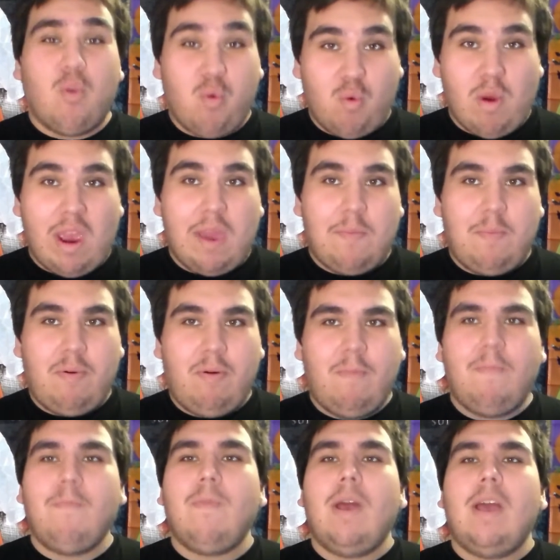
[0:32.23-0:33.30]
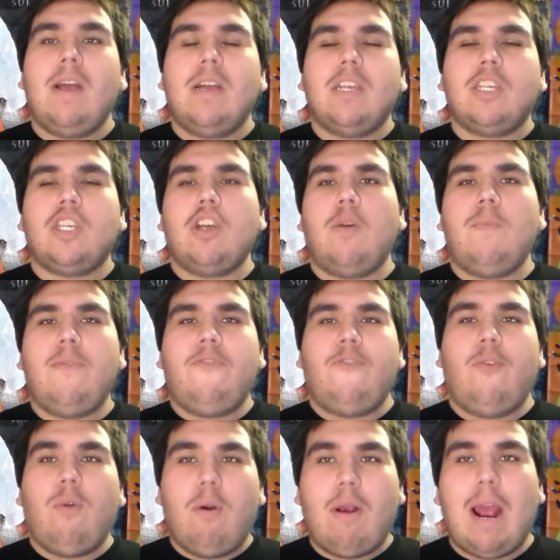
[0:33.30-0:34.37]
Creep. So
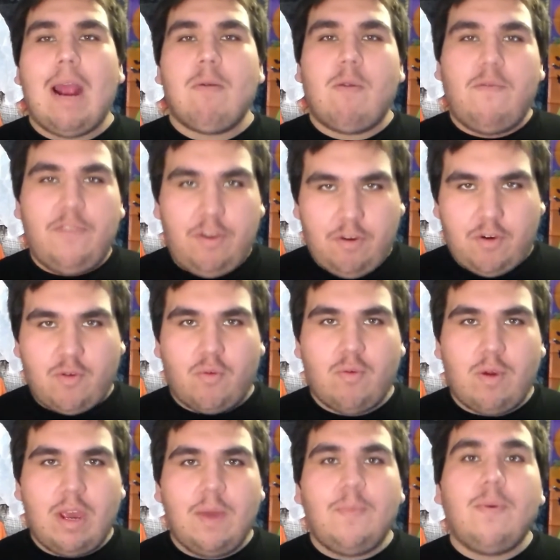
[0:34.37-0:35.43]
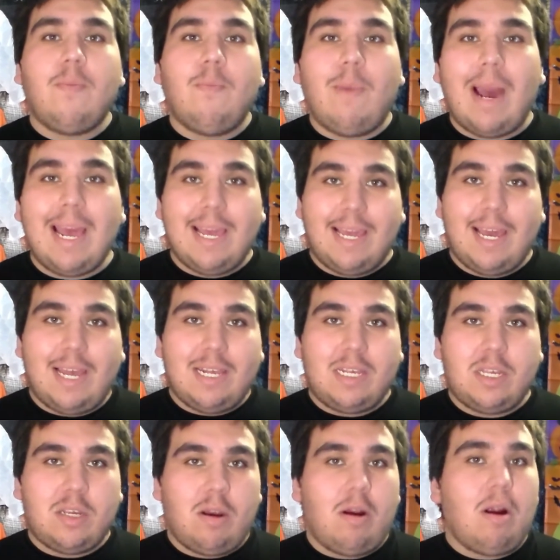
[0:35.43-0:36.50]
before I review Creep, my
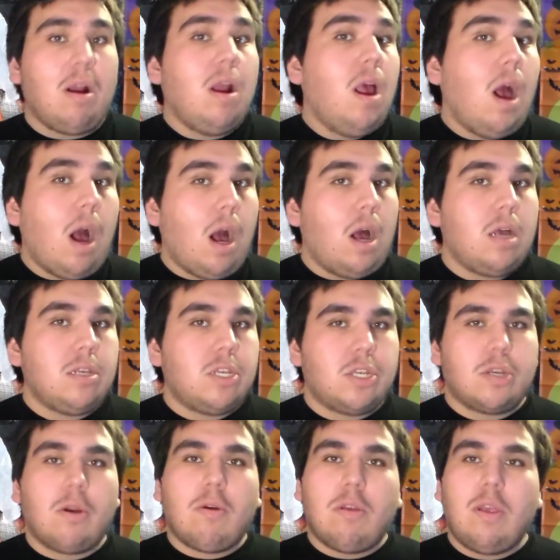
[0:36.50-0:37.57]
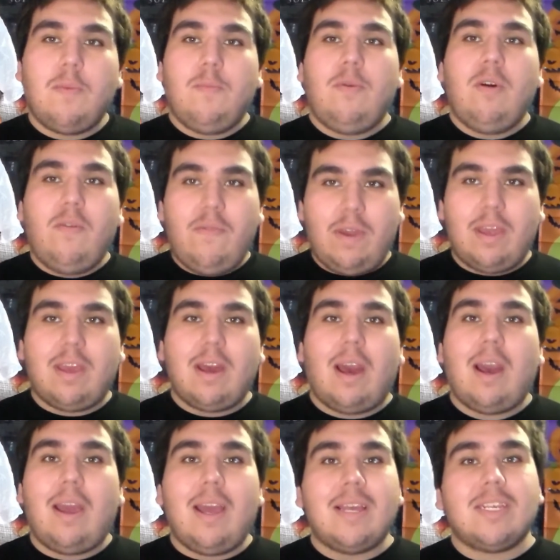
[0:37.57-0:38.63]
guest star, Oscar the Movie
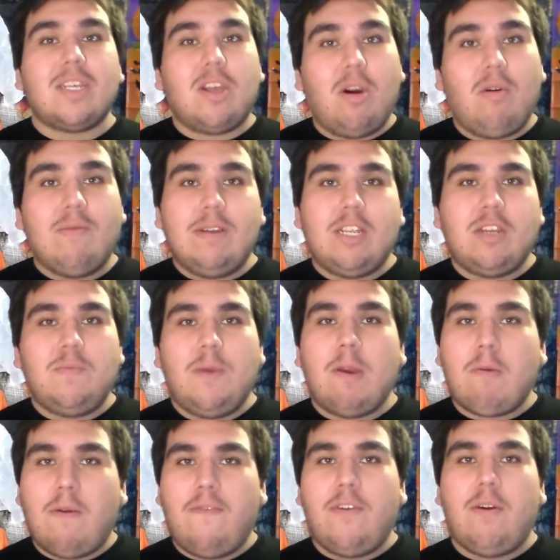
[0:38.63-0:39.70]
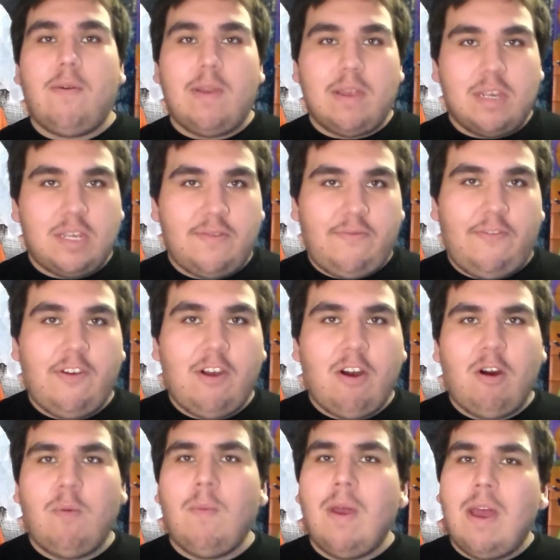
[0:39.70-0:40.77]
Guy, is going to be reviewing this
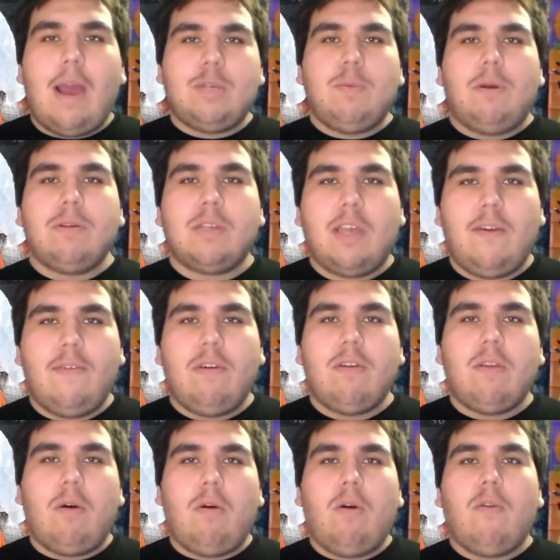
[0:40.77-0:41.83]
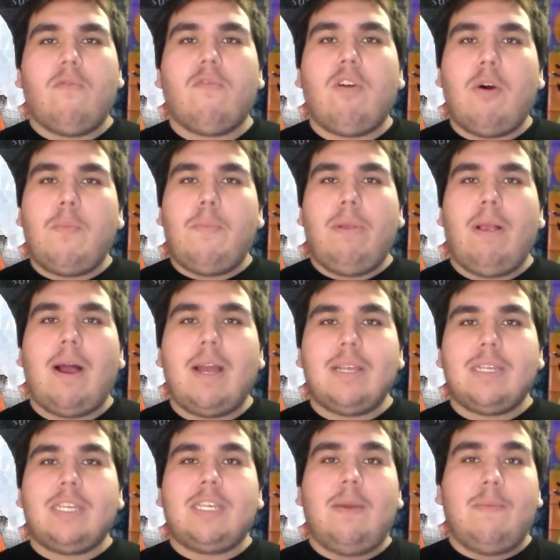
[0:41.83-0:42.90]
film as well as give you the overall
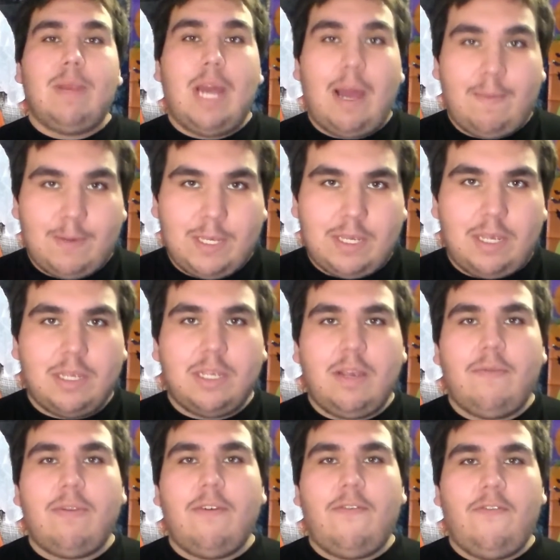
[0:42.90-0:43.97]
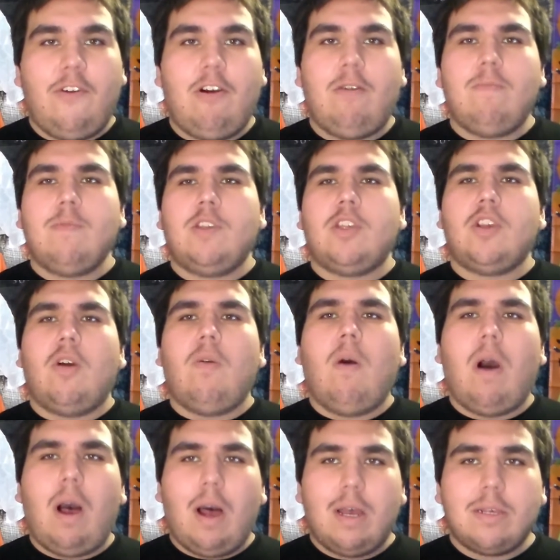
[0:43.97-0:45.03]
plot synopsis of the film.
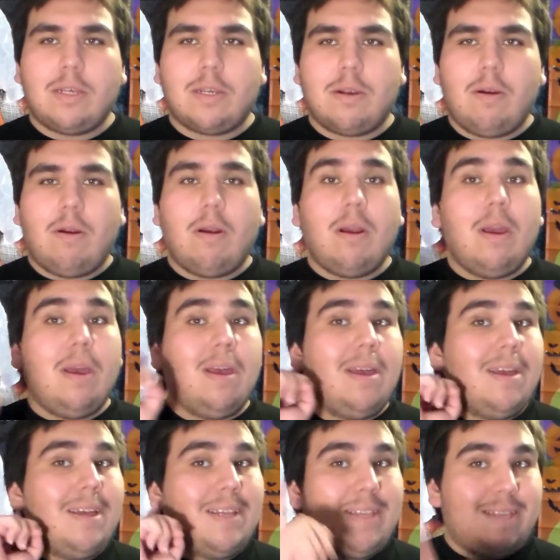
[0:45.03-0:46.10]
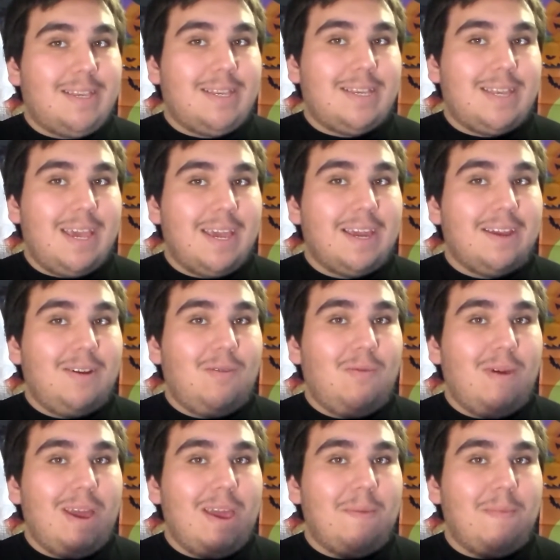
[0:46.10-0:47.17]
So Oscar, take it
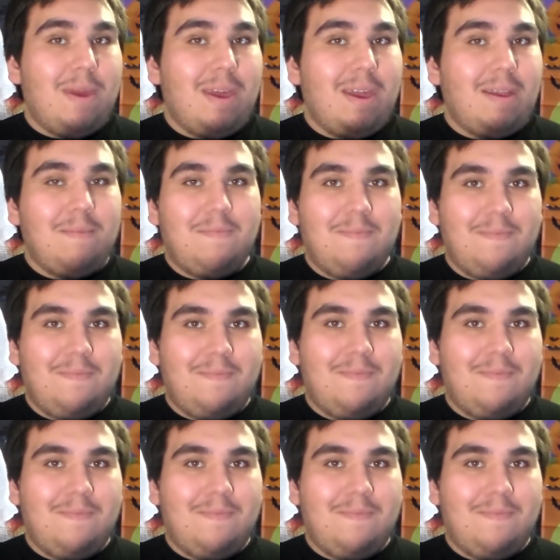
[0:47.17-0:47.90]
away man.